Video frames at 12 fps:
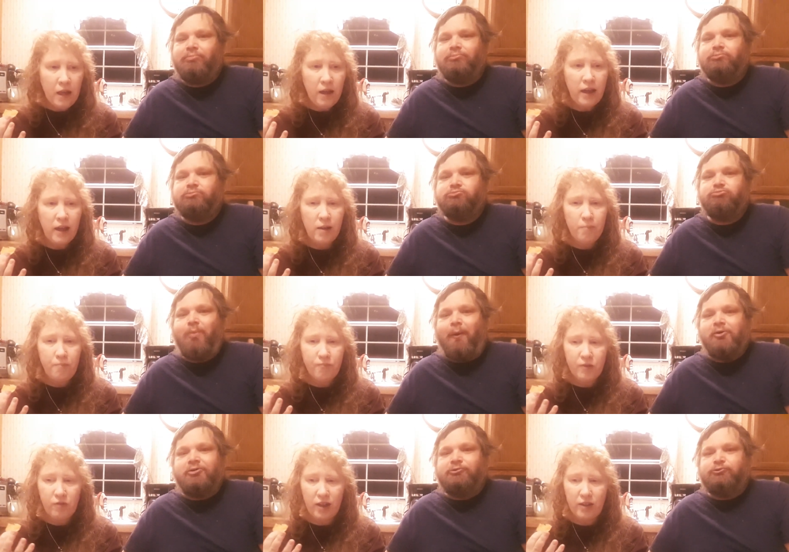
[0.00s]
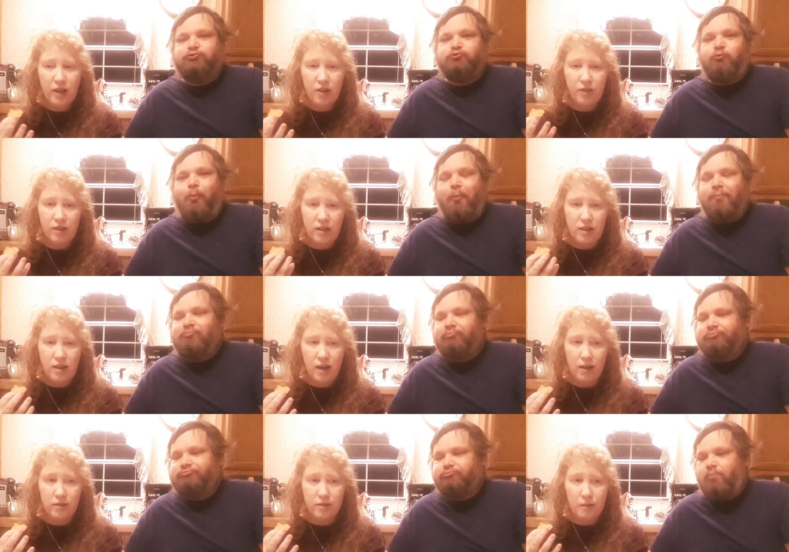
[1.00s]
Speaker 1: and found out that he
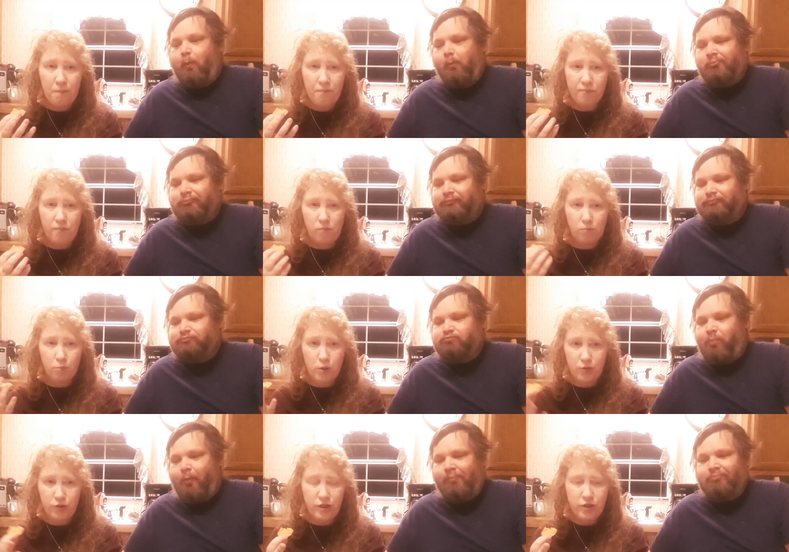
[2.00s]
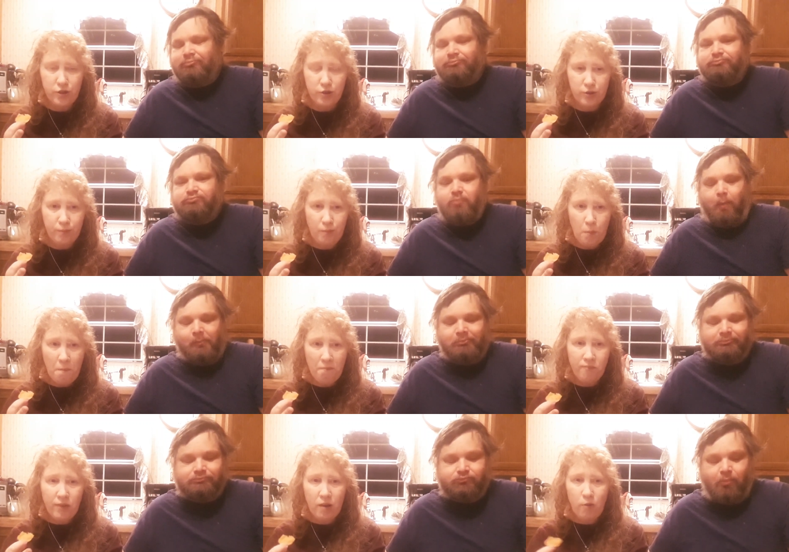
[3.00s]
has brothers and sisters.
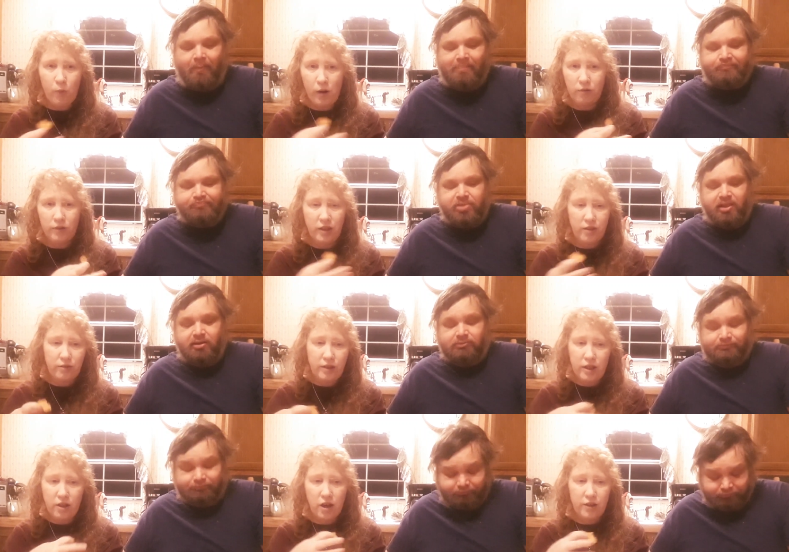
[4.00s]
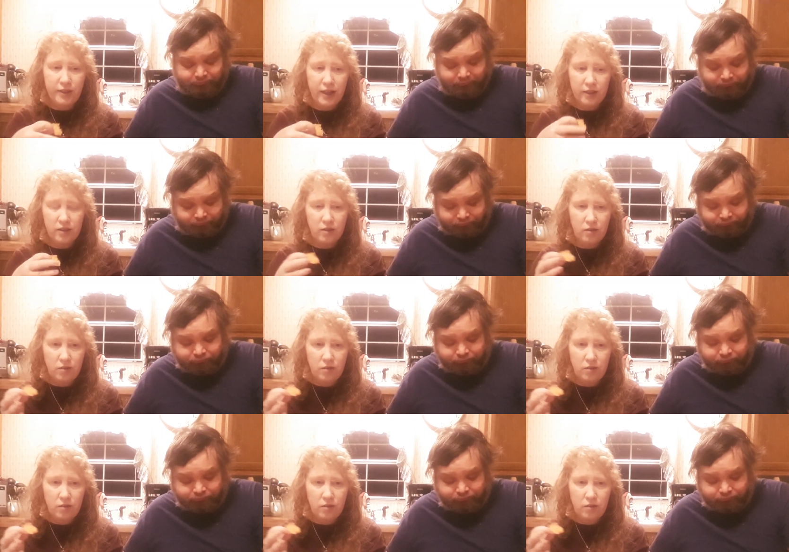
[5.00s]
Well, then he contacted